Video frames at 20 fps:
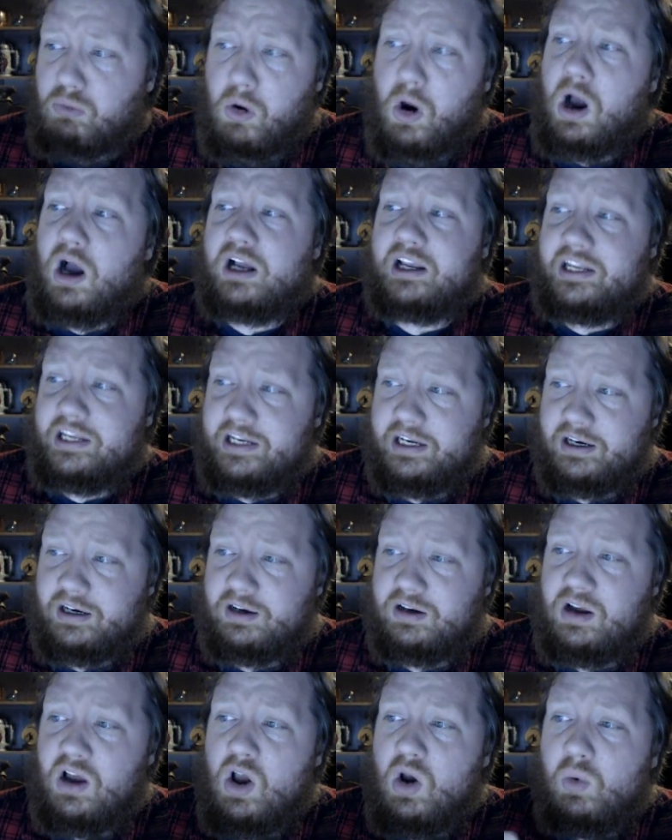wrong
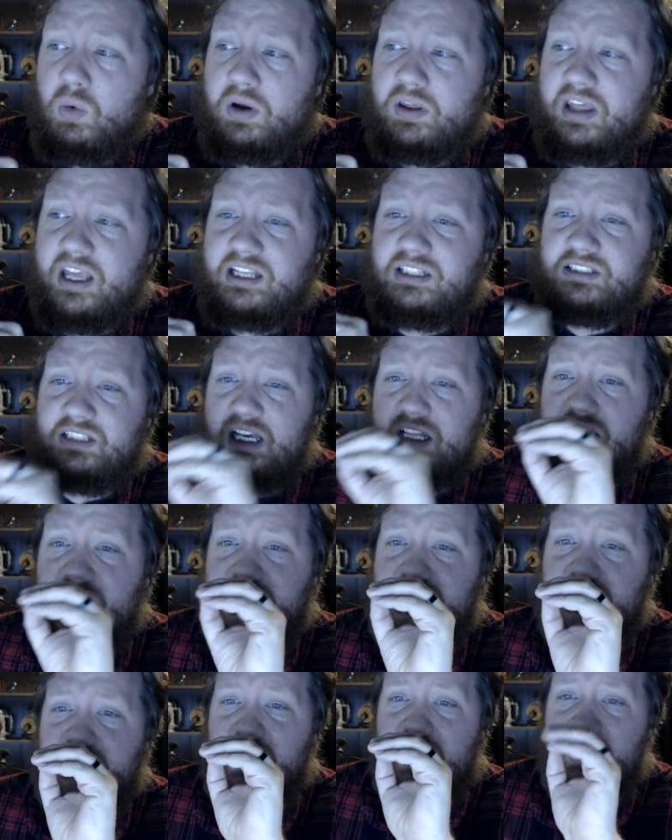here where they said,
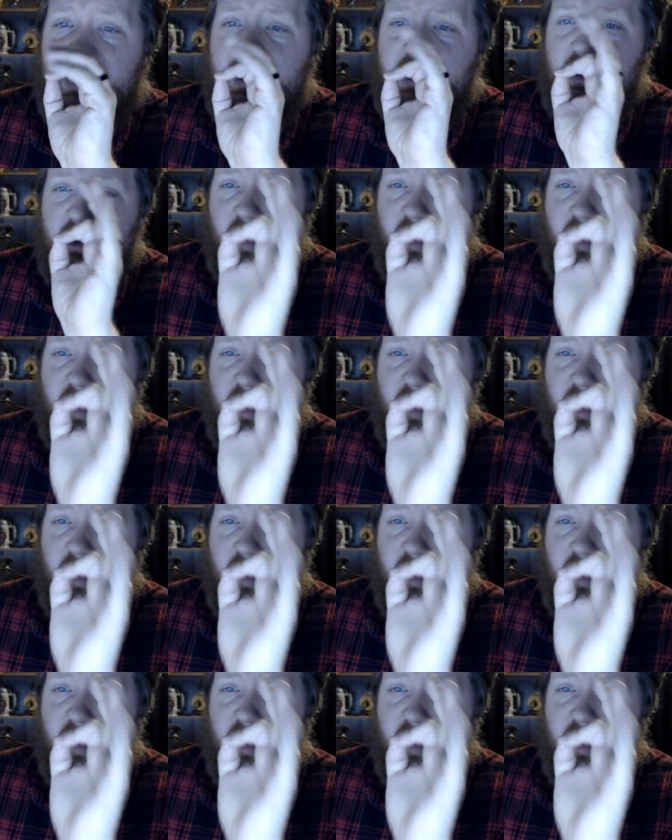let's take